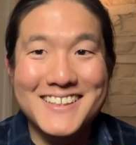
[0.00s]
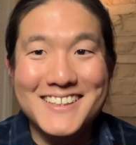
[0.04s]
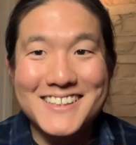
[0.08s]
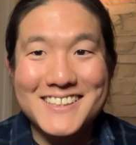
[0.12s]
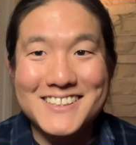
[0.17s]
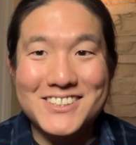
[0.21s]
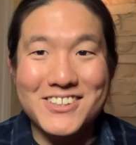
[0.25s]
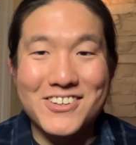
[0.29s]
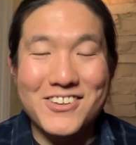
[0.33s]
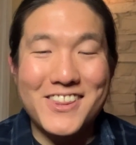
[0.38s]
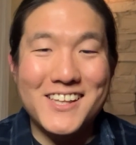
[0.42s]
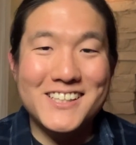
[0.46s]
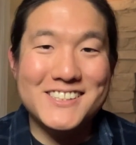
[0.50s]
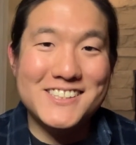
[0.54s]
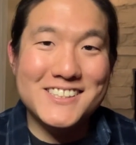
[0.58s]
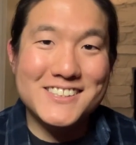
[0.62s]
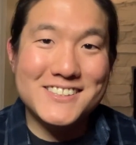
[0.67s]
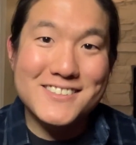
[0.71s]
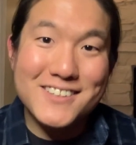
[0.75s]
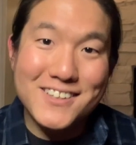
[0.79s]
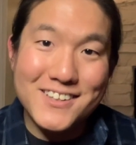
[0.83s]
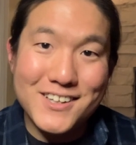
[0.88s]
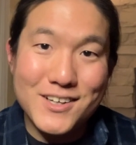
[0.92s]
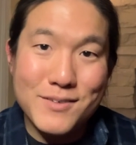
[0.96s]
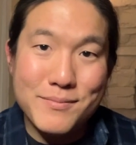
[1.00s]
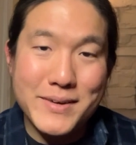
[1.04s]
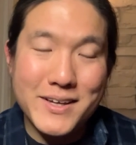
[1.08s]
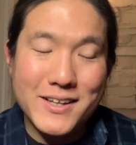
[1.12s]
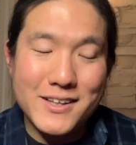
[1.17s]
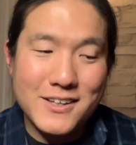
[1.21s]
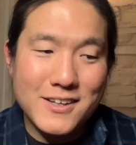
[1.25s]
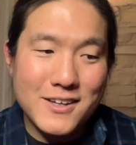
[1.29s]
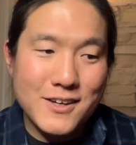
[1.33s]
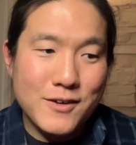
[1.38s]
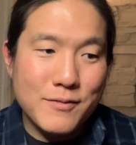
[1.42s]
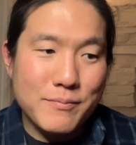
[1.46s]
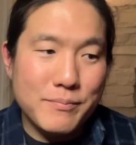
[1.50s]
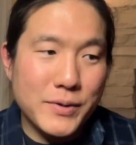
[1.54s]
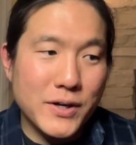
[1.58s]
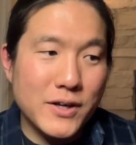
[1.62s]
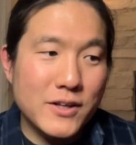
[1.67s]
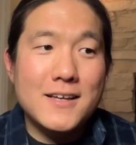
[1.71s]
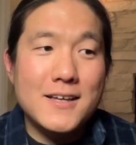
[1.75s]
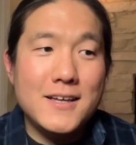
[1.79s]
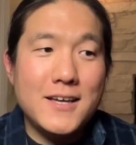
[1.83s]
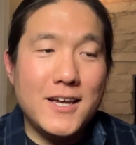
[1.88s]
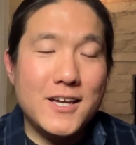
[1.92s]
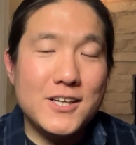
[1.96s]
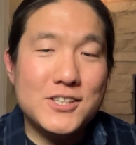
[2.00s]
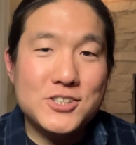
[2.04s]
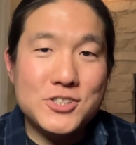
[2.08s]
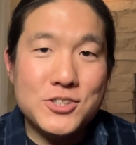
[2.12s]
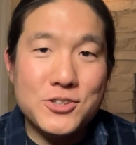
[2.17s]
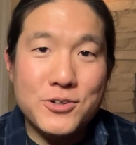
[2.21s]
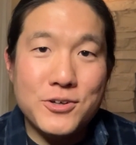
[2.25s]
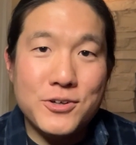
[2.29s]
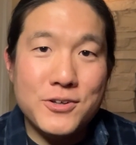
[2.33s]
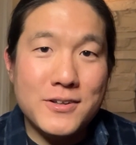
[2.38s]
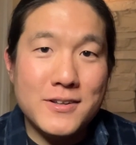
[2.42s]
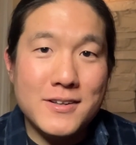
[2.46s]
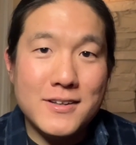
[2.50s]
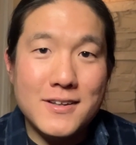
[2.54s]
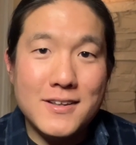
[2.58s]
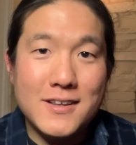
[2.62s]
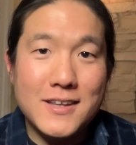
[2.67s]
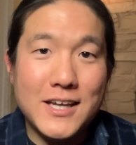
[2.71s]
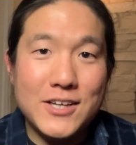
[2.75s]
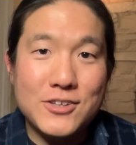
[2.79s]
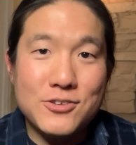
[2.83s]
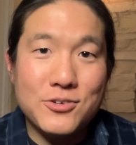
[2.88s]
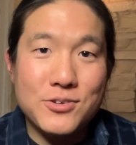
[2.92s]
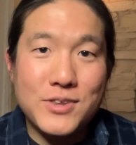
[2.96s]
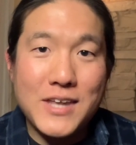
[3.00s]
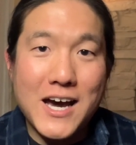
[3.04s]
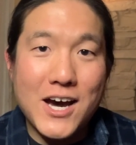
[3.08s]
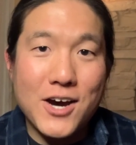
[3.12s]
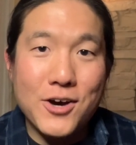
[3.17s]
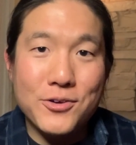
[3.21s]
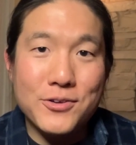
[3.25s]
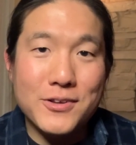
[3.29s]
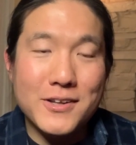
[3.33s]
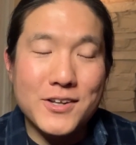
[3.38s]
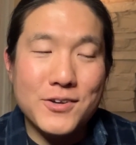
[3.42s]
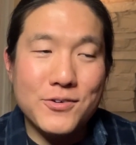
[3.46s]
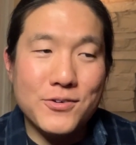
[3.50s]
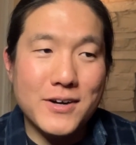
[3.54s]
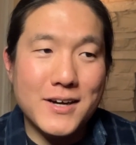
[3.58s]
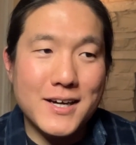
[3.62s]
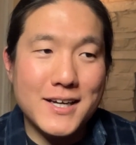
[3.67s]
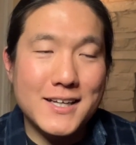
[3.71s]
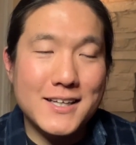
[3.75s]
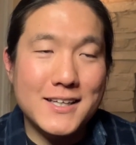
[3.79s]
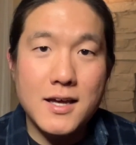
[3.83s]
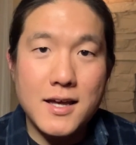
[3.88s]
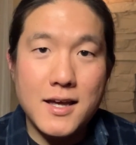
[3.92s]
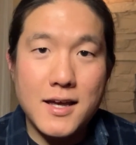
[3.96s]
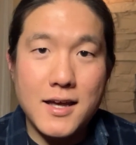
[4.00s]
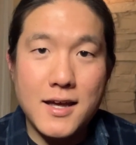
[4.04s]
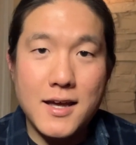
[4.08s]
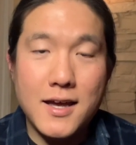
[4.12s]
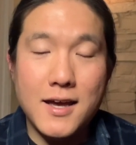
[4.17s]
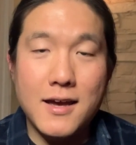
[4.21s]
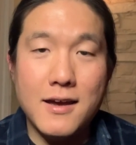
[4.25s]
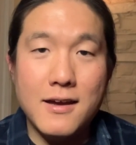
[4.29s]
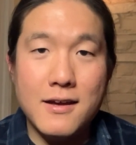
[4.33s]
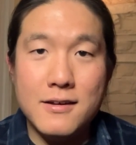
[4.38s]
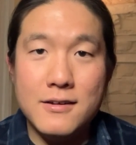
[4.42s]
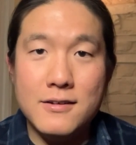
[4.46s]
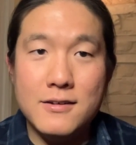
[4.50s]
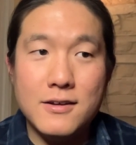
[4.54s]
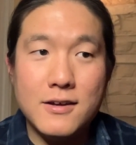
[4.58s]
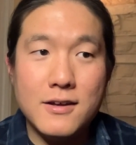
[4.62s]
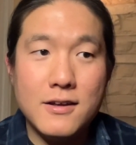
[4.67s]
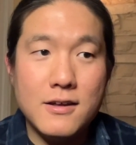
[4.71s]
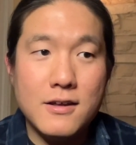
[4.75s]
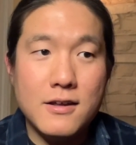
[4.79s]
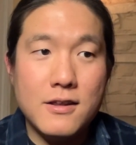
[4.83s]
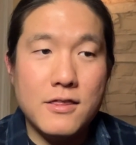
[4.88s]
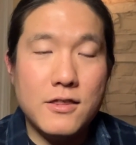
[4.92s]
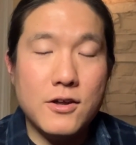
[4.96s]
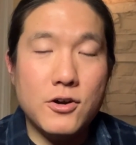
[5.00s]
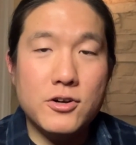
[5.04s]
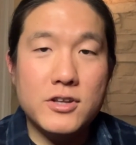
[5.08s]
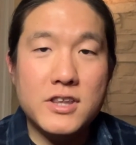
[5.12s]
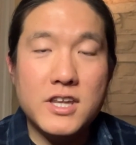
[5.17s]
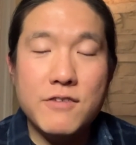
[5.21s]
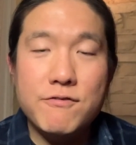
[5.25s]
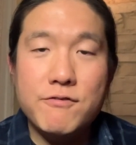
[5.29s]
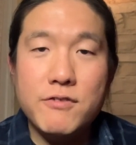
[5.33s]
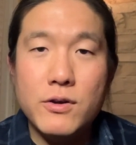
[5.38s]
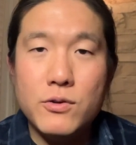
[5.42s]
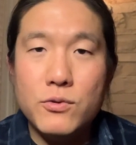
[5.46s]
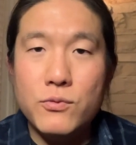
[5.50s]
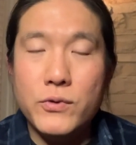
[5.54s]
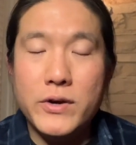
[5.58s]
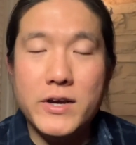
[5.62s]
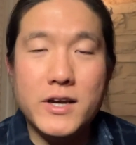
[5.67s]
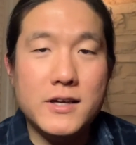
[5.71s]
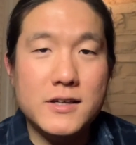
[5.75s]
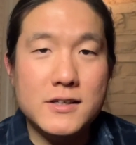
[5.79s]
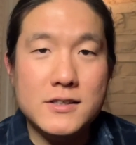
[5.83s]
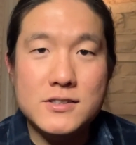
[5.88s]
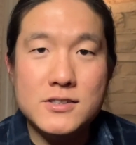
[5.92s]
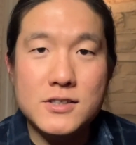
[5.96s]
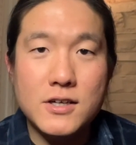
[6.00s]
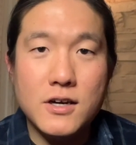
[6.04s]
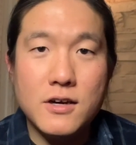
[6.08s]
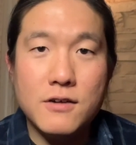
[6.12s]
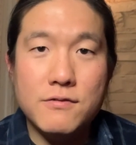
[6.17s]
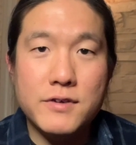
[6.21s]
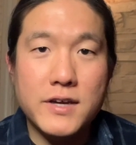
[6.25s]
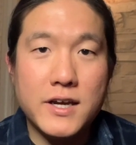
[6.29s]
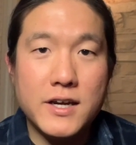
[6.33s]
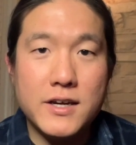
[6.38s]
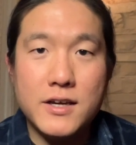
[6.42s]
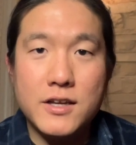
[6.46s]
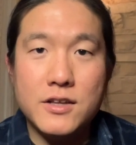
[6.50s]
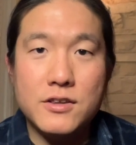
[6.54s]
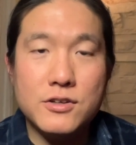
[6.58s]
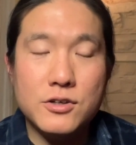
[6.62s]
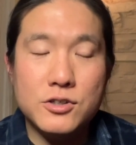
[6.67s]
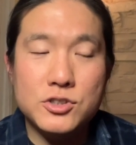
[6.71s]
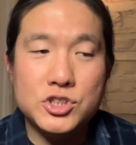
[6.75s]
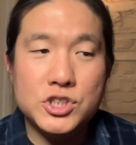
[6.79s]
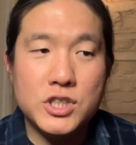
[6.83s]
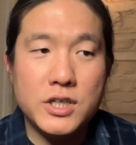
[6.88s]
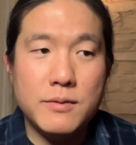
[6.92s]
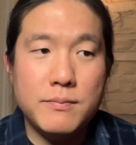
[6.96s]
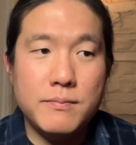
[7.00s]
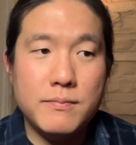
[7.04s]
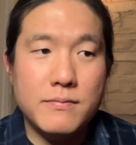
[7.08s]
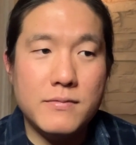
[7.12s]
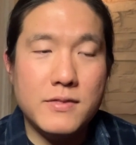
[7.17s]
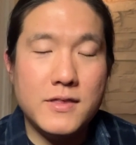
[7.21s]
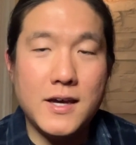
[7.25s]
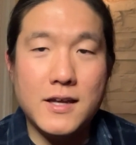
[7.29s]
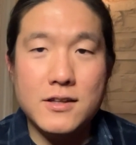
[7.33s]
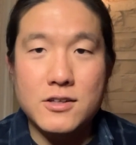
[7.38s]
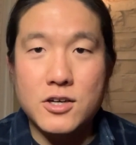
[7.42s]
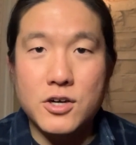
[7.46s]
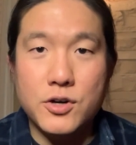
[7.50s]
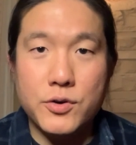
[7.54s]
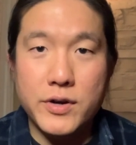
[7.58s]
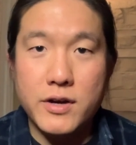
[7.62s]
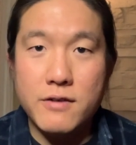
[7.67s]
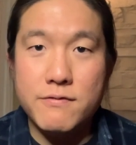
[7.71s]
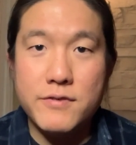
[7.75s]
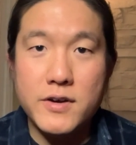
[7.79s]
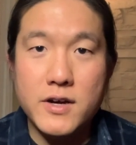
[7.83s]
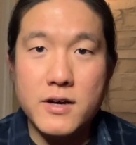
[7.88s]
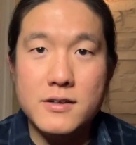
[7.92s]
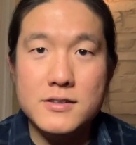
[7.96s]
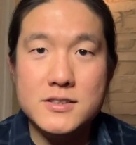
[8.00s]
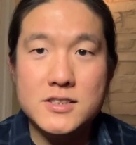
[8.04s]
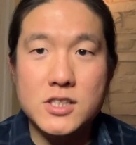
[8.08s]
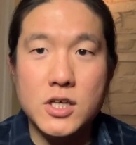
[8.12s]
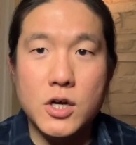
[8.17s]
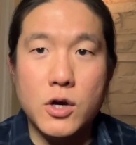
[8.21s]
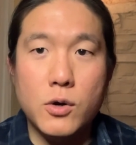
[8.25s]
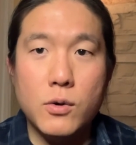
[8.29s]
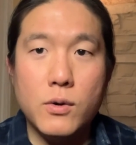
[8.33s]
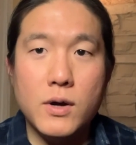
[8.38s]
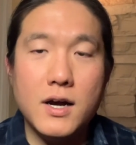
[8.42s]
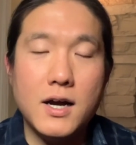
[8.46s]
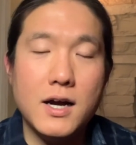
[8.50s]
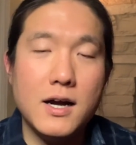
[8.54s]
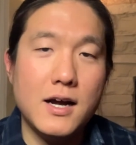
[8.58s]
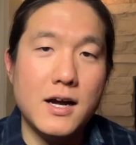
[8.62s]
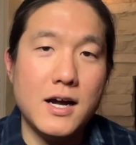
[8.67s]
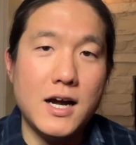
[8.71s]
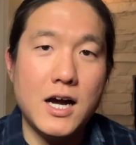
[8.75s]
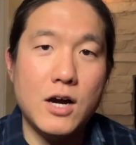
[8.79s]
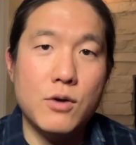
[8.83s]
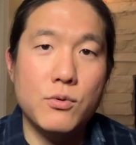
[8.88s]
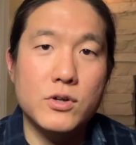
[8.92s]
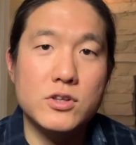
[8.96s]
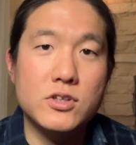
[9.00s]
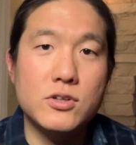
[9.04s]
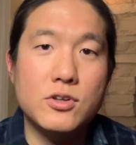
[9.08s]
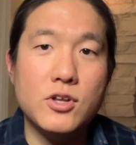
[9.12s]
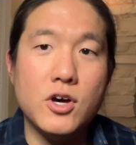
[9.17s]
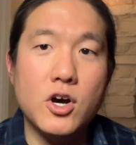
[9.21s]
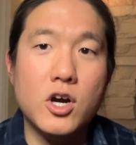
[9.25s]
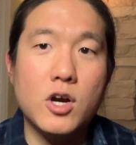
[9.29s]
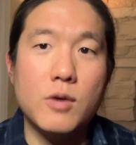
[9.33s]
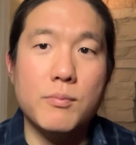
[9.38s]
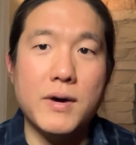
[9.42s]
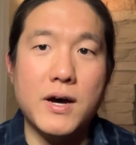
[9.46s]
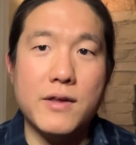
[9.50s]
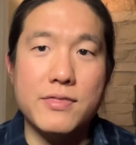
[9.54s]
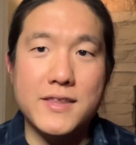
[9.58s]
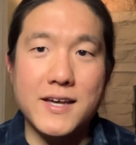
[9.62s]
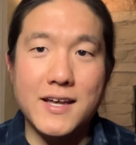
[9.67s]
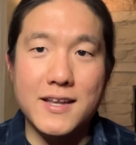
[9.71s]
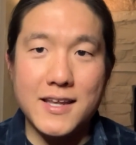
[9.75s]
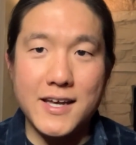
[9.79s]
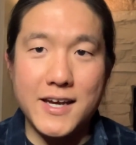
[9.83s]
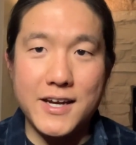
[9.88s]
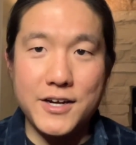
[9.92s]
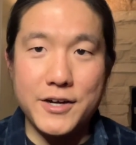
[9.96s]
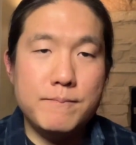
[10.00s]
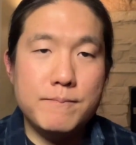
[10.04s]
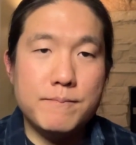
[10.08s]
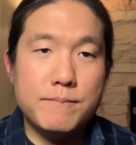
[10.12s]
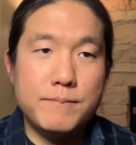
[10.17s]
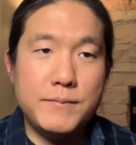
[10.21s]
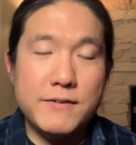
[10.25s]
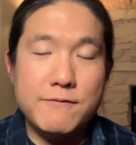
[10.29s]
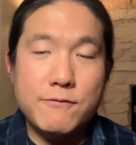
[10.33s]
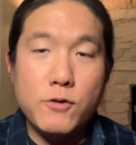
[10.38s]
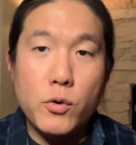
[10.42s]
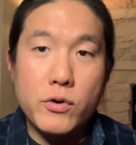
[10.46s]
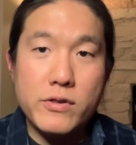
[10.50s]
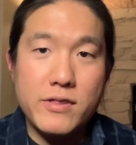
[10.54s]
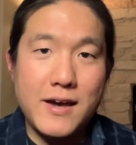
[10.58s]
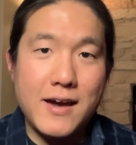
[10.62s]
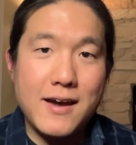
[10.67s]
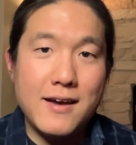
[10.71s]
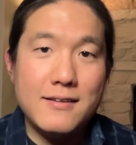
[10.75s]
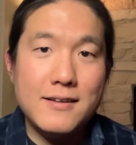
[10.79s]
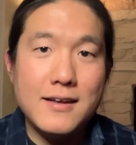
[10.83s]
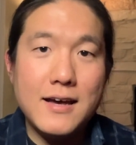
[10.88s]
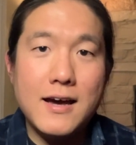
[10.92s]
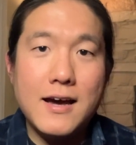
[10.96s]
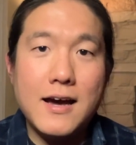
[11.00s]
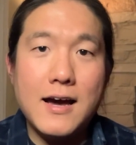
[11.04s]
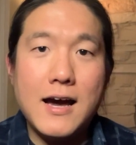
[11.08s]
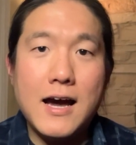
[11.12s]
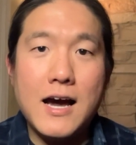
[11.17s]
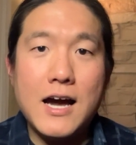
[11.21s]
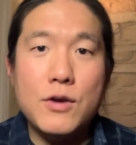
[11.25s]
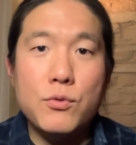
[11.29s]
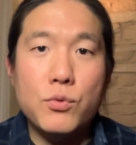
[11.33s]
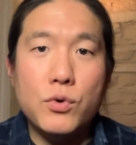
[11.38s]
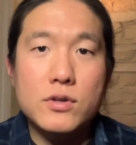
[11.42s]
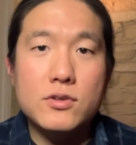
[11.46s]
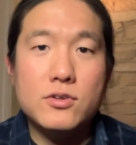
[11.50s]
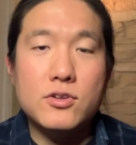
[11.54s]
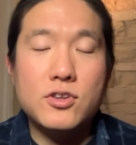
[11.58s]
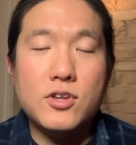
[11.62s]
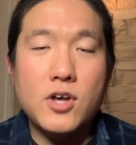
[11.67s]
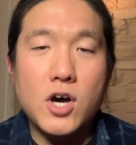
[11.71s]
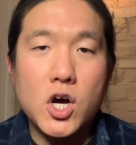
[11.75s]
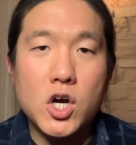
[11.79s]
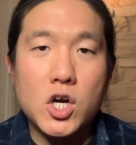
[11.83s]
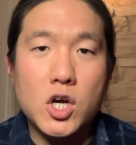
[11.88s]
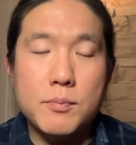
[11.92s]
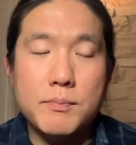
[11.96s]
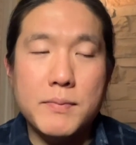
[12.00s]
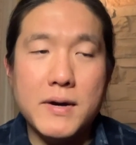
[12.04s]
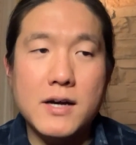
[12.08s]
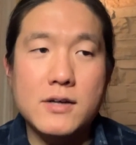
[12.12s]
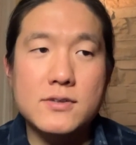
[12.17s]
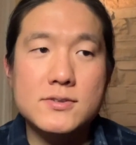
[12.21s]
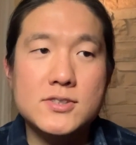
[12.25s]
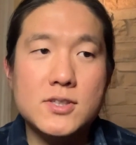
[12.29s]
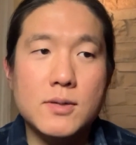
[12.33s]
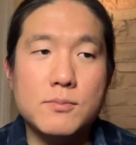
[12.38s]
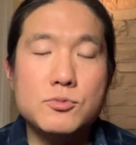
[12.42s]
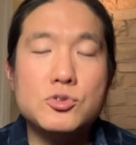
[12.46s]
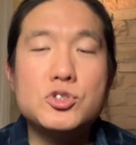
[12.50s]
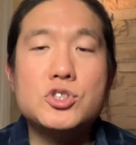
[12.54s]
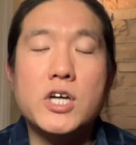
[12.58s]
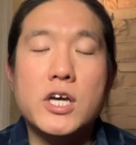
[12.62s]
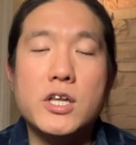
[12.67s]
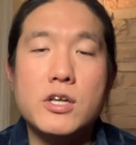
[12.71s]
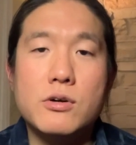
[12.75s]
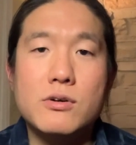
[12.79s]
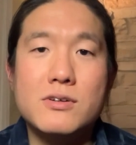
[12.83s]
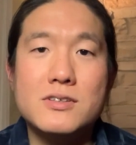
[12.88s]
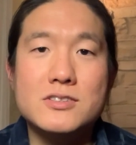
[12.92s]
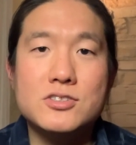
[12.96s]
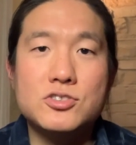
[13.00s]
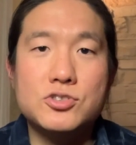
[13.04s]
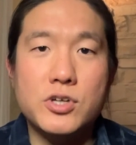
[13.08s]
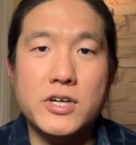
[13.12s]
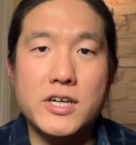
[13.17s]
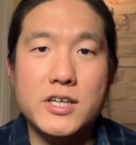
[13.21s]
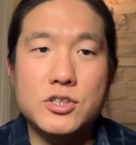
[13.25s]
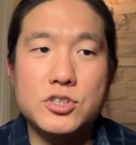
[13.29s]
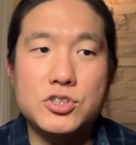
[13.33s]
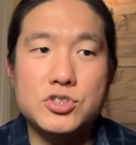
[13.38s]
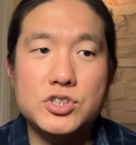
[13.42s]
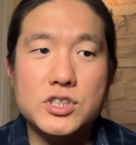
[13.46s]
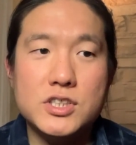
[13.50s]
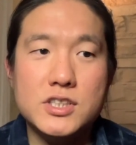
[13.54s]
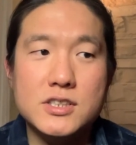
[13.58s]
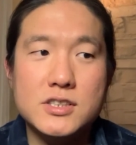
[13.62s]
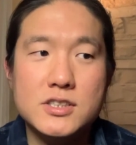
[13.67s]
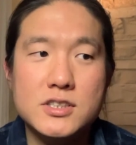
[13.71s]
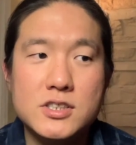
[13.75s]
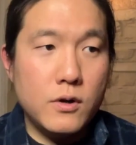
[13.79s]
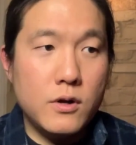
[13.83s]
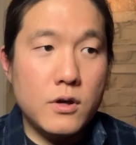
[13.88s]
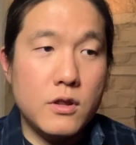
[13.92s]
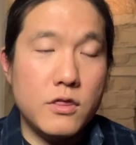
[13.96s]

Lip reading: So this is the limit, but it shouldn't let you down, right? And there are different ways of getting internship than career fair, so I want to talk about that later. Before that, I want to talk about some general strategies.